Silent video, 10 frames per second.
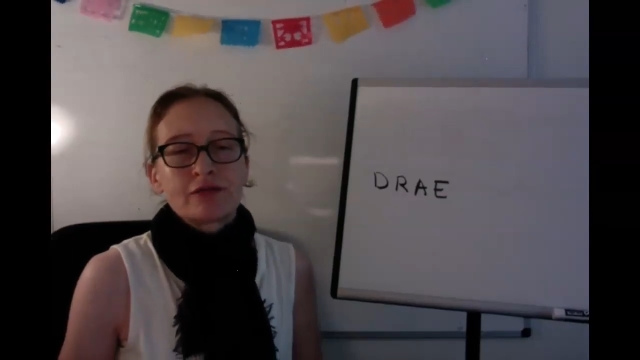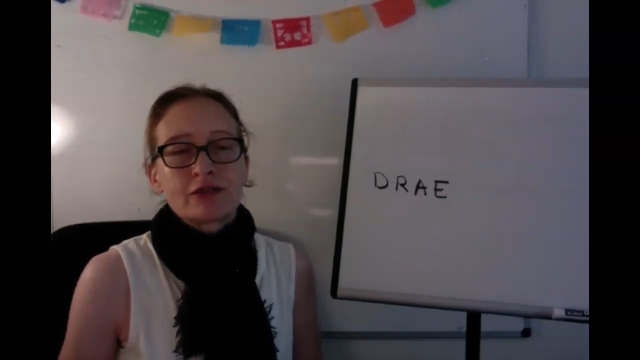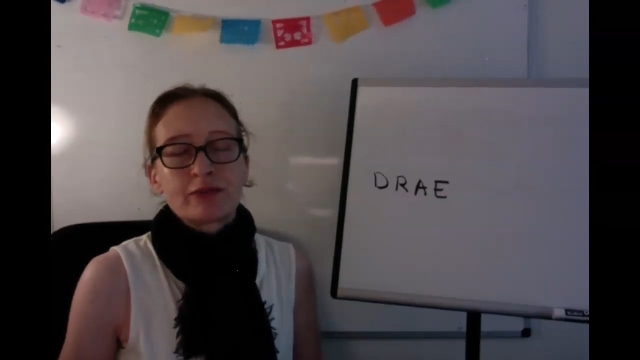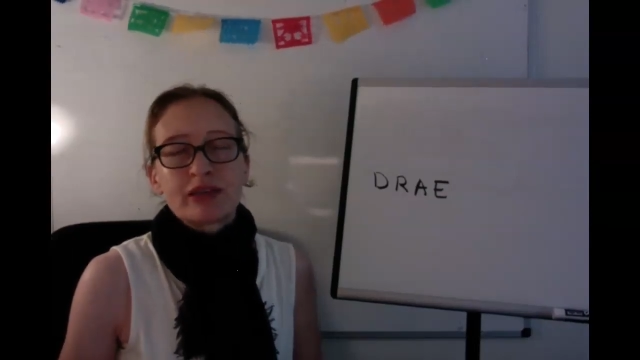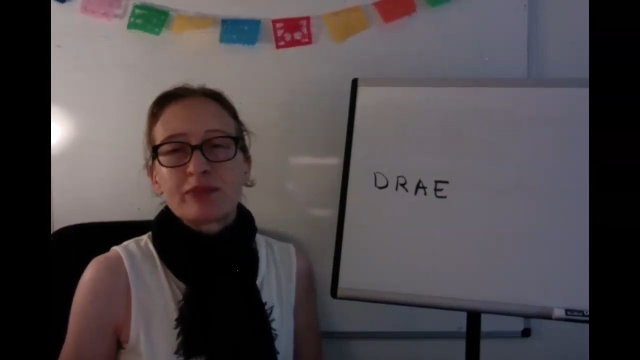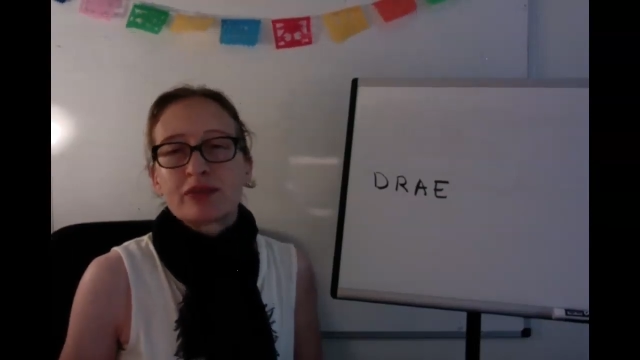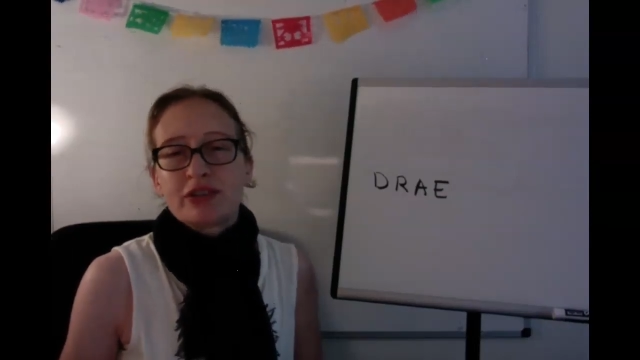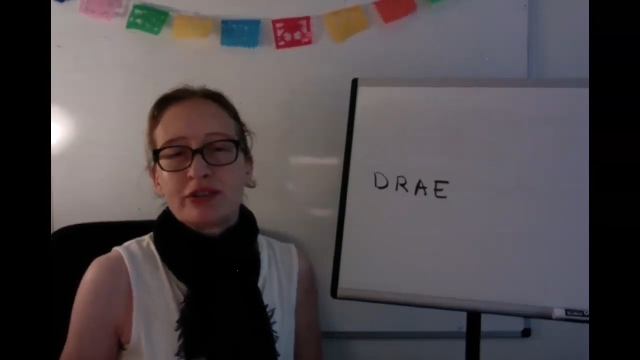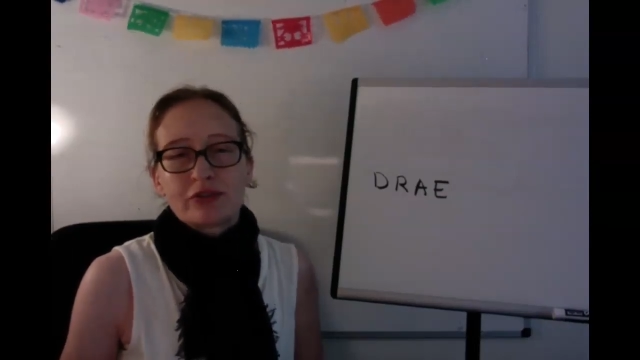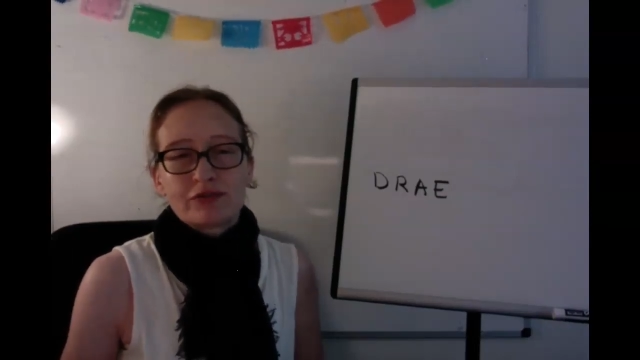for people
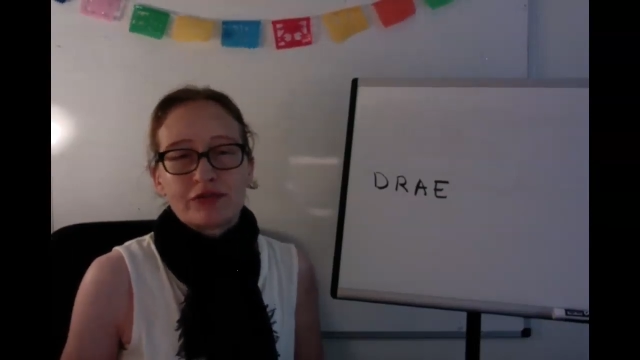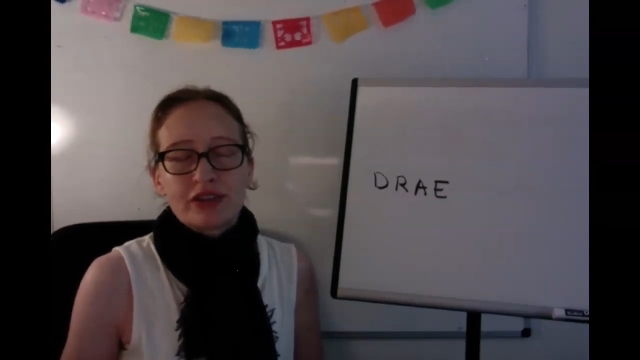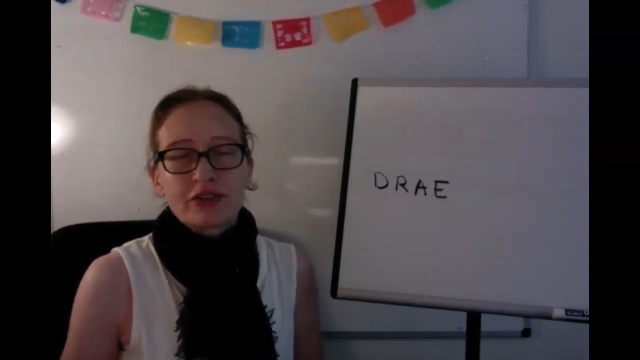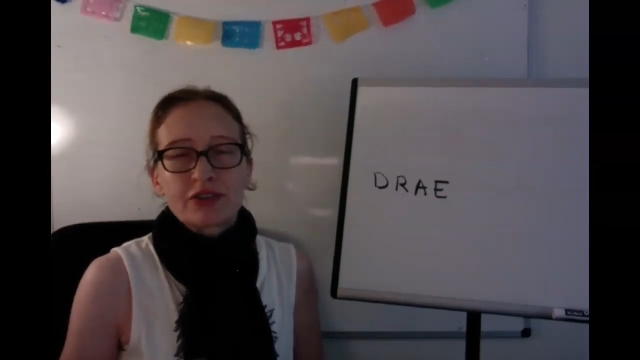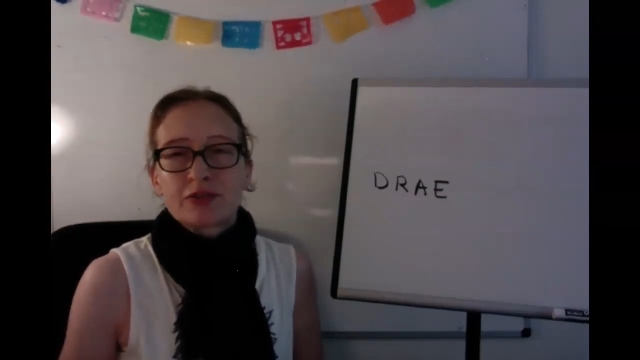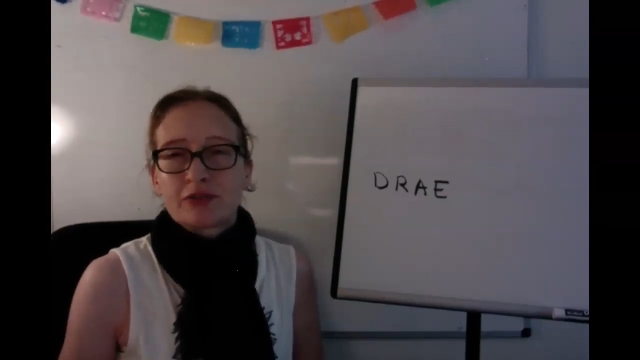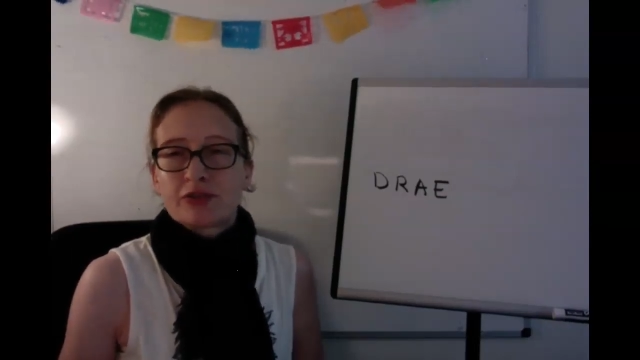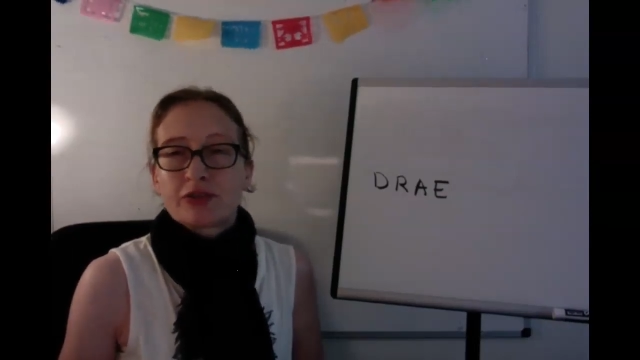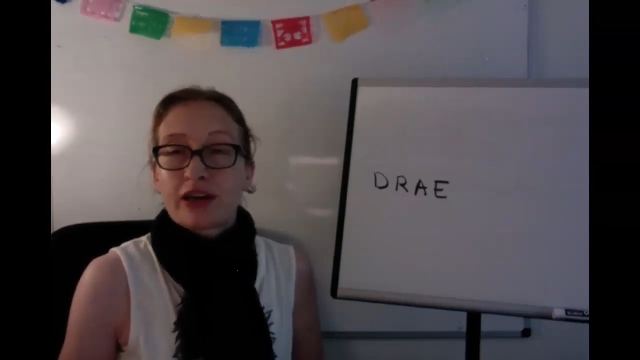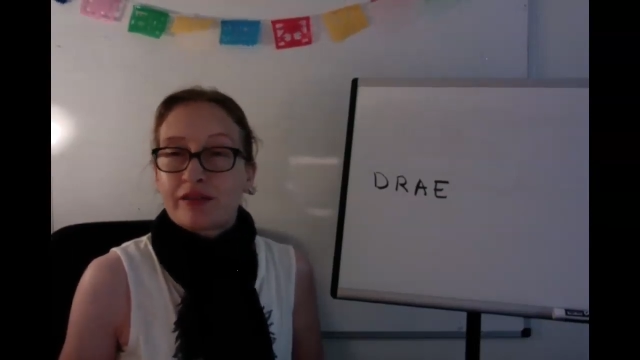in your field. So
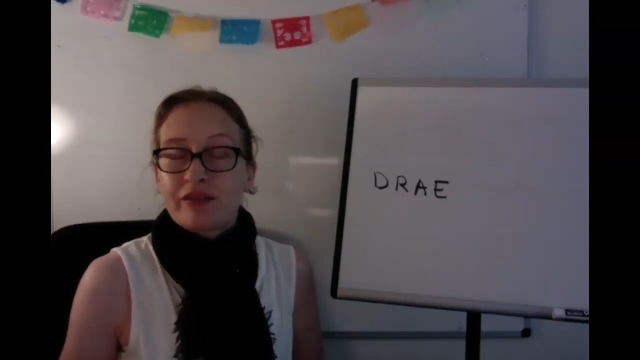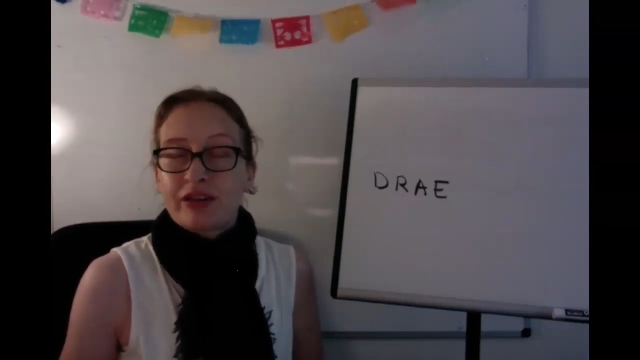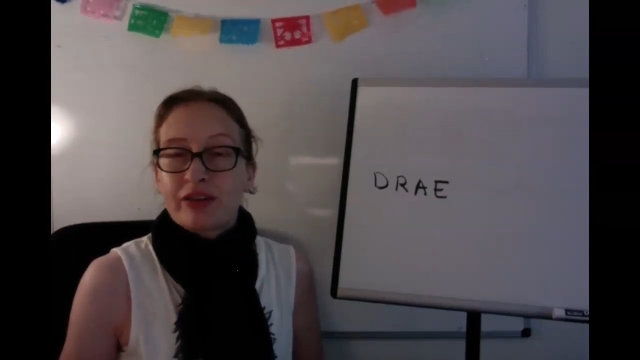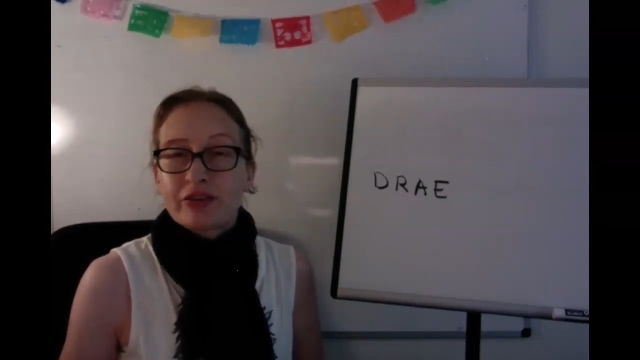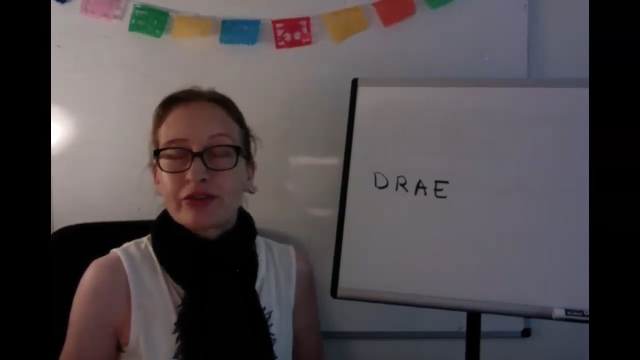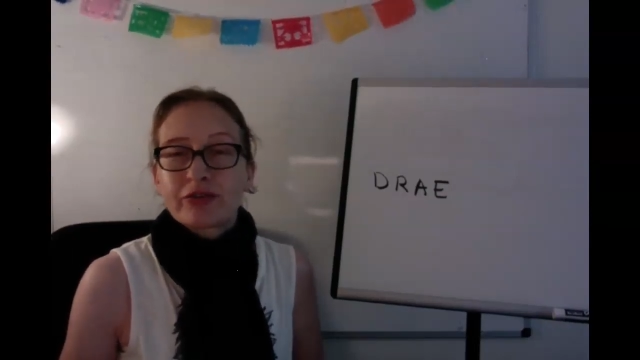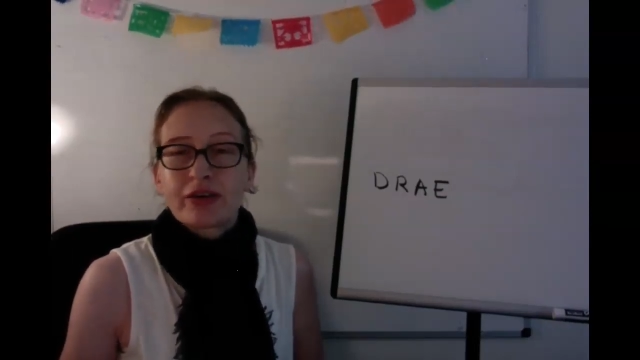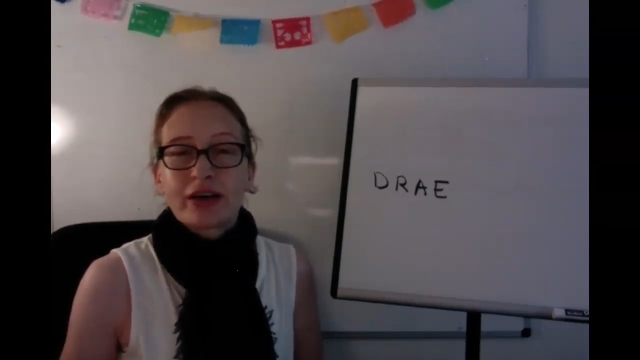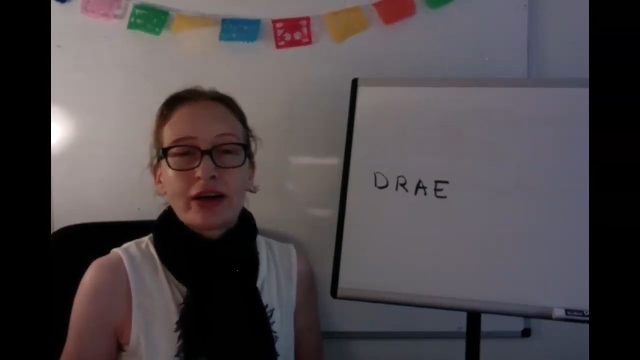those are kind of neat too.